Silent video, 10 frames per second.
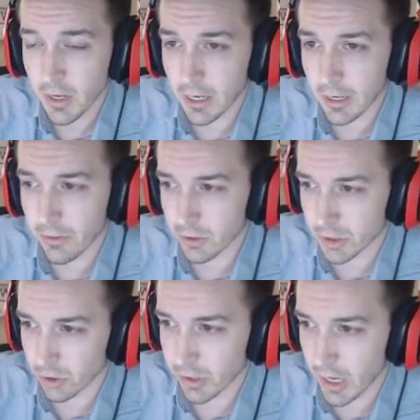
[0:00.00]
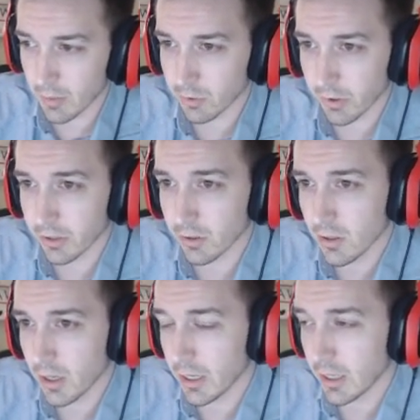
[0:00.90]
uh, they're a tourney operator
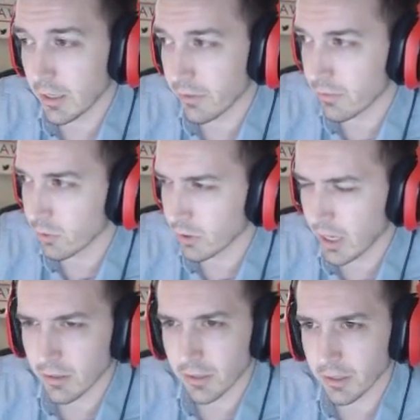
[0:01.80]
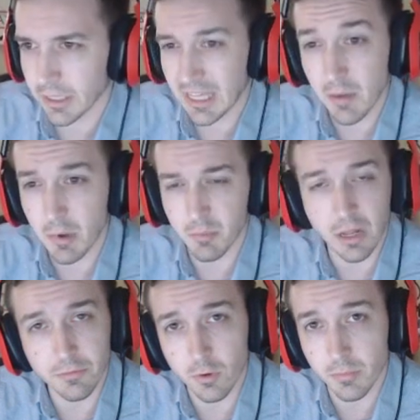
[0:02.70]
uh, or an online like gaming
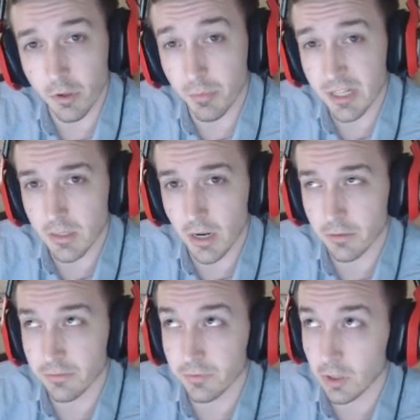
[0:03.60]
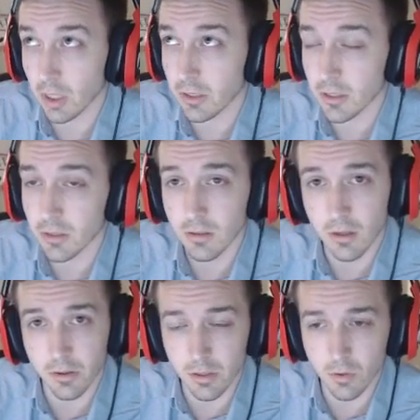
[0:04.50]
platform. They're based out of London
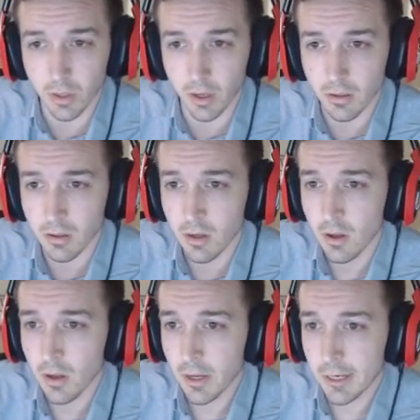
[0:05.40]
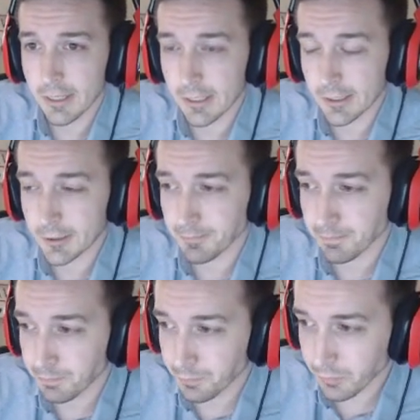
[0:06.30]
in the U K. Um,
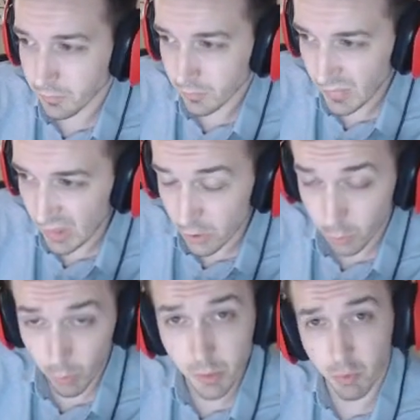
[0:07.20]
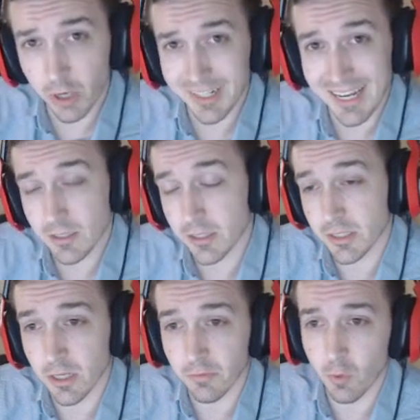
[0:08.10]
the way the broadcast
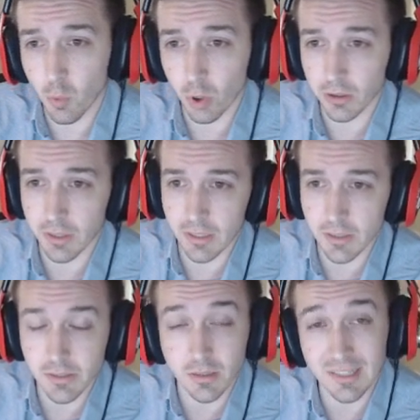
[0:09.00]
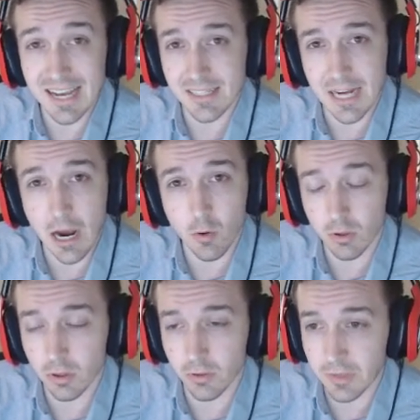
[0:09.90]
itself will work is the last
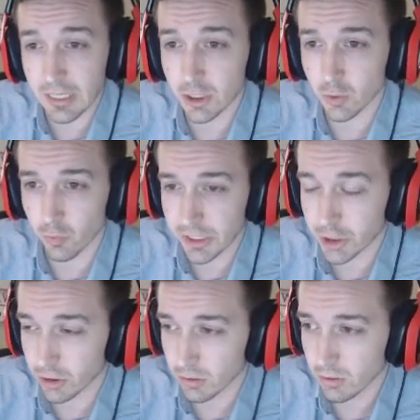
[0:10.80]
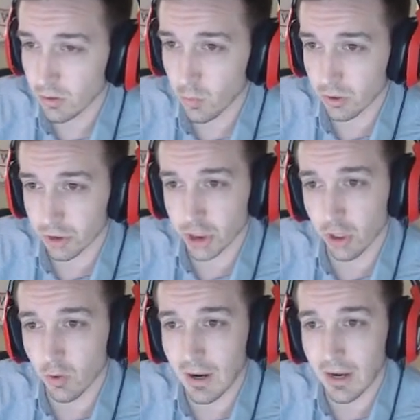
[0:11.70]
hour of each regional will
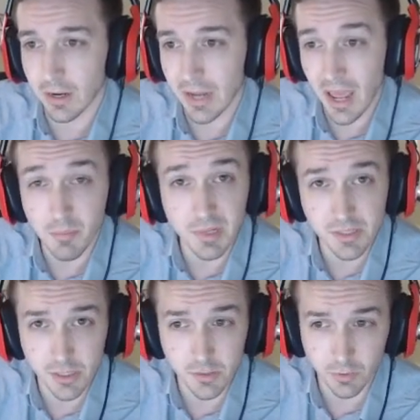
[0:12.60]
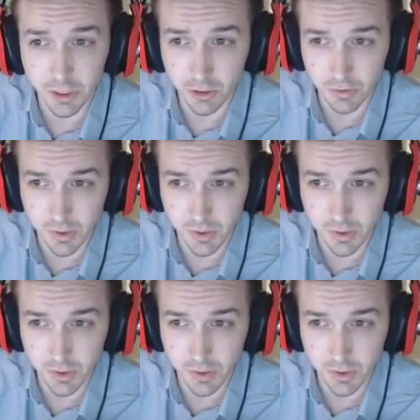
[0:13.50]
show on N B C regional